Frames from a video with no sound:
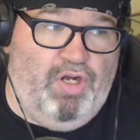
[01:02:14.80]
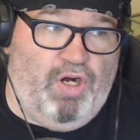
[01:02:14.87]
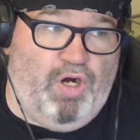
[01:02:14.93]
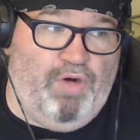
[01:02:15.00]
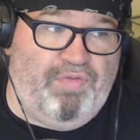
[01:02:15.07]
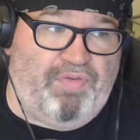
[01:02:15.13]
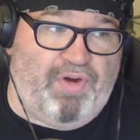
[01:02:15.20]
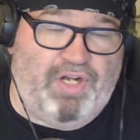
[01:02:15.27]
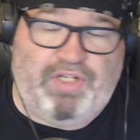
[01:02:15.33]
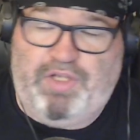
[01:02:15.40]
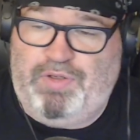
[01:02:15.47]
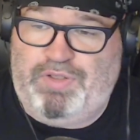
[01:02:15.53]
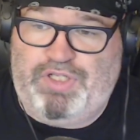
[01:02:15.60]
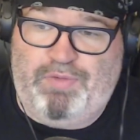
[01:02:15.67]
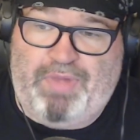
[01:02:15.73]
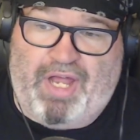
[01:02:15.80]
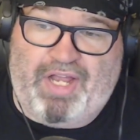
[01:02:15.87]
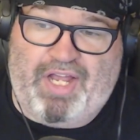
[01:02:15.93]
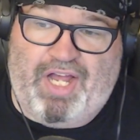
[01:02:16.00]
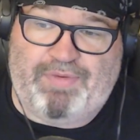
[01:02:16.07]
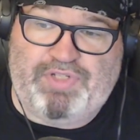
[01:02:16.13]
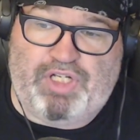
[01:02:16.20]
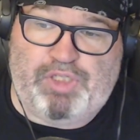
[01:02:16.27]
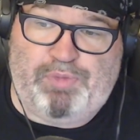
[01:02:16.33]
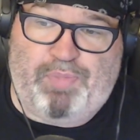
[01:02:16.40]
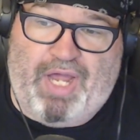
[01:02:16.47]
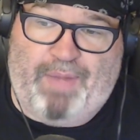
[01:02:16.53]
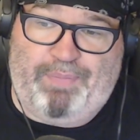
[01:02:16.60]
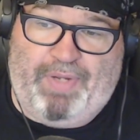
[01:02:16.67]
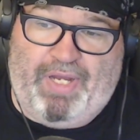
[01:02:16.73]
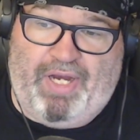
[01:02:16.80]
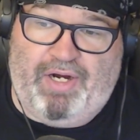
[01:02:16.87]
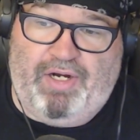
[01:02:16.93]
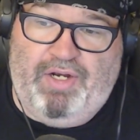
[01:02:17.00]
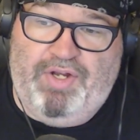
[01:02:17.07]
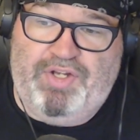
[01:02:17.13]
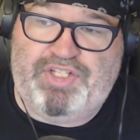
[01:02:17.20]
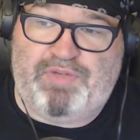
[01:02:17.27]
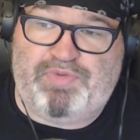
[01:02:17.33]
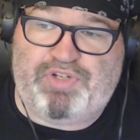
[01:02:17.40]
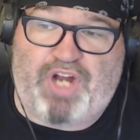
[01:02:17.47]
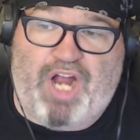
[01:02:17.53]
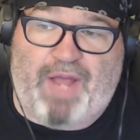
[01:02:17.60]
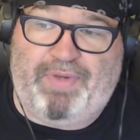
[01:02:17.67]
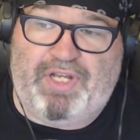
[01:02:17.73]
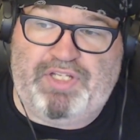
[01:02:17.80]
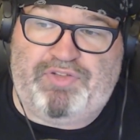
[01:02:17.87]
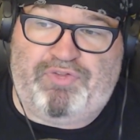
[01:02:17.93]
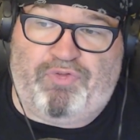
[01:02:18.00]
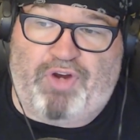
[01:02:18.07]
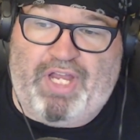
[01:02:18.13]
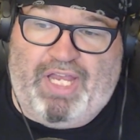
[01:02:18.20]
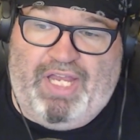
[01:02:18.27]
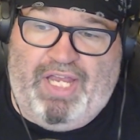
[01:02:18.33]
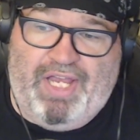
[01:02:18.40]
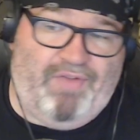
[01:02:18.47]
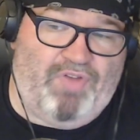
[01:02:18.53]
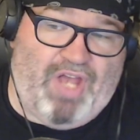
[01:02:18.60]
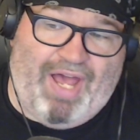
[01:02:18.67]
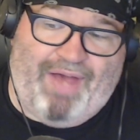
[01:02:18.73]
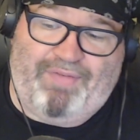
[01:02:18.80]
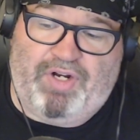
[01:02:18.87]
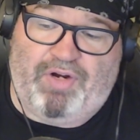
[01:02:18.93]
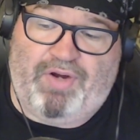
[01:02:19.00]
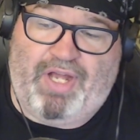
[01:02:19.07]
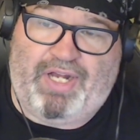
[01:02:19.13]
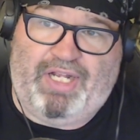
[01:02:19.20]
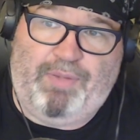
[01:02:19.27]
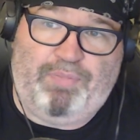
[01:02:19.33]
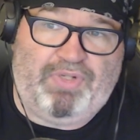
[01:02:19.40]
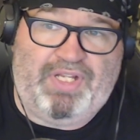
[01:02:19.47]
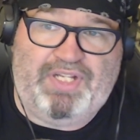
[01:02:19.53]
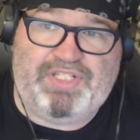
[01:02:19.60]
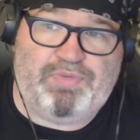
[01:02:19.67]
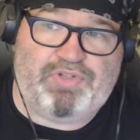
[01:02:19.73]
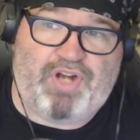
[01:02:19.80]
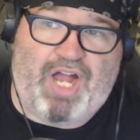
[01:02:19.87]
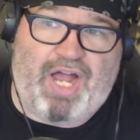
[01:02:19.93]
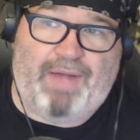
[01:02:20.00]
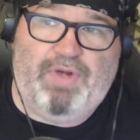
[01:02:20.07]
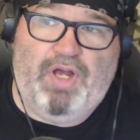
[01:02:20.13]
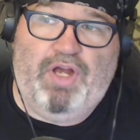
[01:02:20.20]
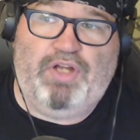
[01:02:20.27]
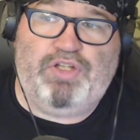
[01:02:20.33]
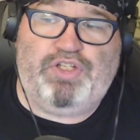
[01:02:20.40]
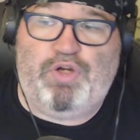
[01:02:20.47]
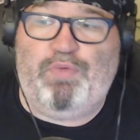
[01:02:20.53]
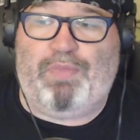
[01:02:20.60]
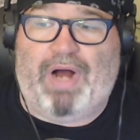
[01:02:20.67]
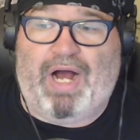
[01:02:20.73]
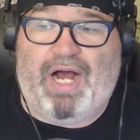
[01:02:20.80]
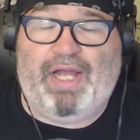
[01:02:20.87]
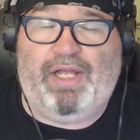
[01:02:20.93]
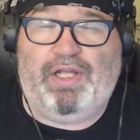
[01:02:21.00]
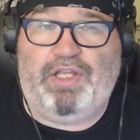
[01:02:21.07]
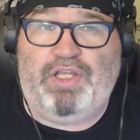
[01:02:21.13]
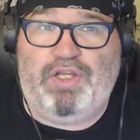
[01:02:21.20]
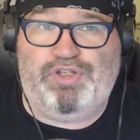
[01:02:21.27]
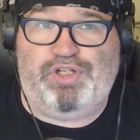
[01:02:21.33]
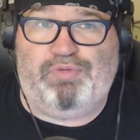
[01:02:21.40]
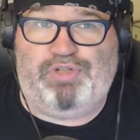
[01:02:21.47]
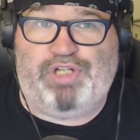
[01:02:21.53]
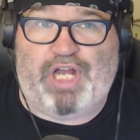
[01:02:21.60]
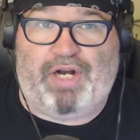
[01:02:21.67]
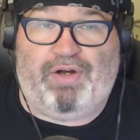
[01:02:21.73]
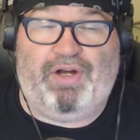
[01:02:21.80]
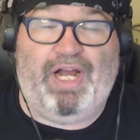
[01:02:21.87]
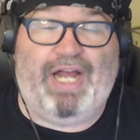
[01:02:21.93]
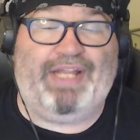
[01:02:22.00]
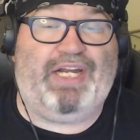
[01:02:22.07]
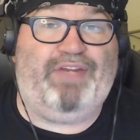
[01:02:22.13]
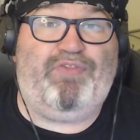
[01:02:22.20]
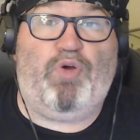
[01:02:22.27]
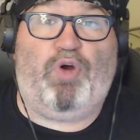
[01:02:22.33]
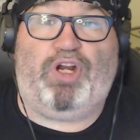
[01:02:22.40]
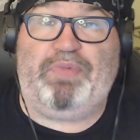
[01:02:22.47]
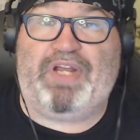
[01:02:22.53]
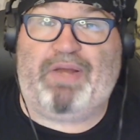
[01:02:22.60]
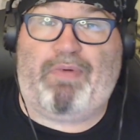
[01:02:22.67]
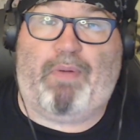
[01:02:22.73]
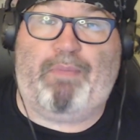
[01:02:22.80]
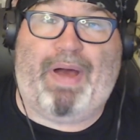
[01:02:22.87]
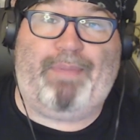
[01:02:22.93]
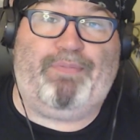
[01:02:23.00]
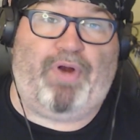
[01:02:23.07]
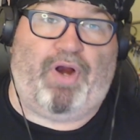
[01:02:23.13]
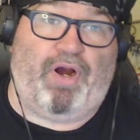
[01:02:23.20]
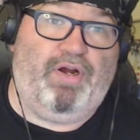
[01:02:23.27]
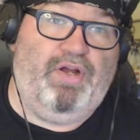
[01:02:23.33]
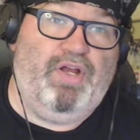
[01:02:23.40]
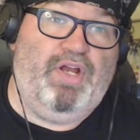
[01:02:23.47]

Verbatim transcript: over on youtube.com slash pat baer subscribing is free if you haven't already please subscribe to my youtube channel and then if you want to become a member